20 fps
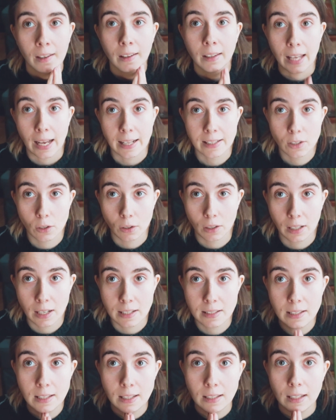Cats
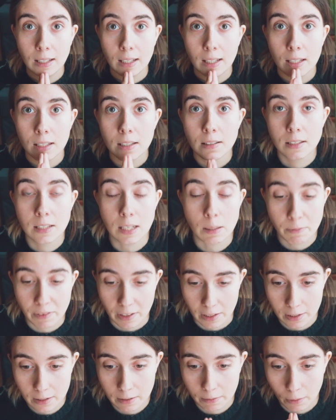Organized Neatly, Steam
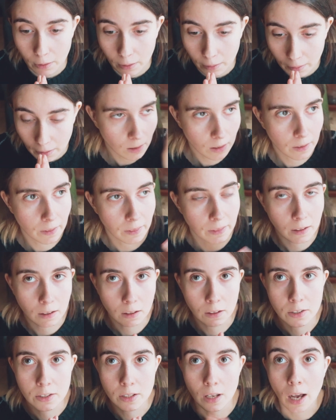Festival.
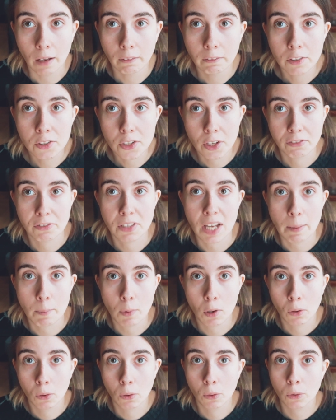There's hundreds of
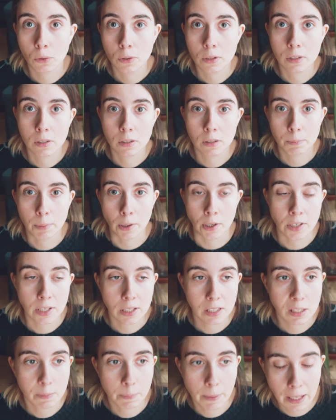demos
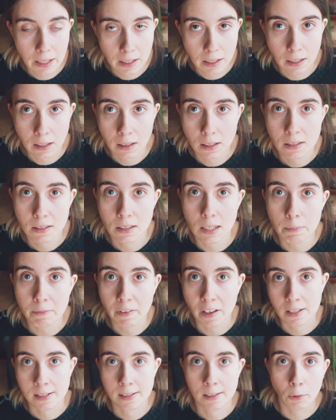participating in the Steam
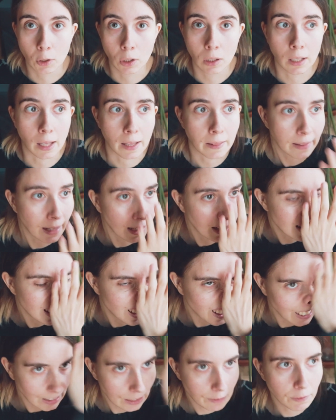Festival, and there's
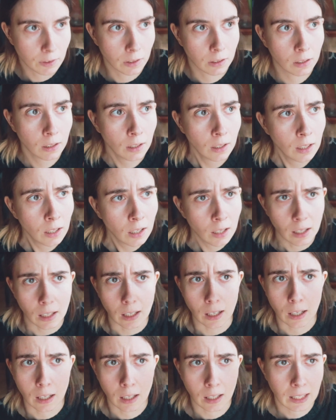like even
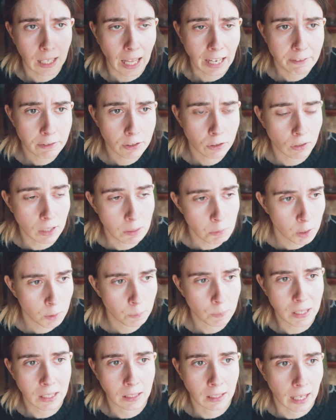live streams
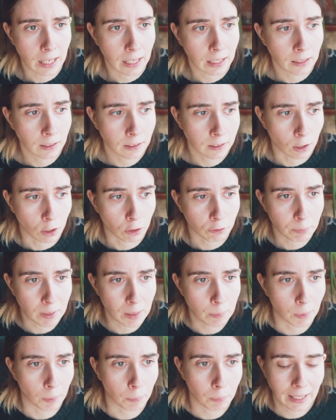being held of
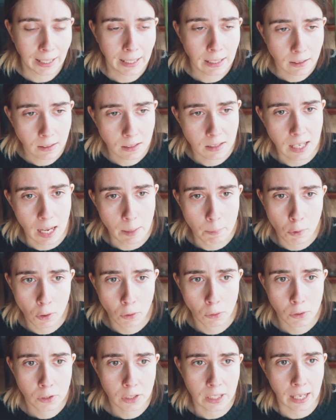people playing the
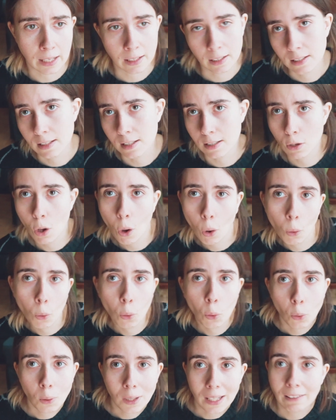demos, and it's this
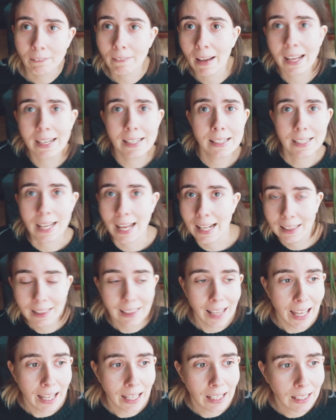whole event and
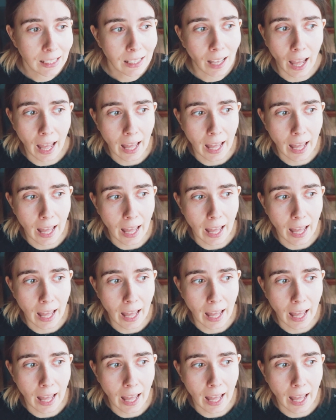thing.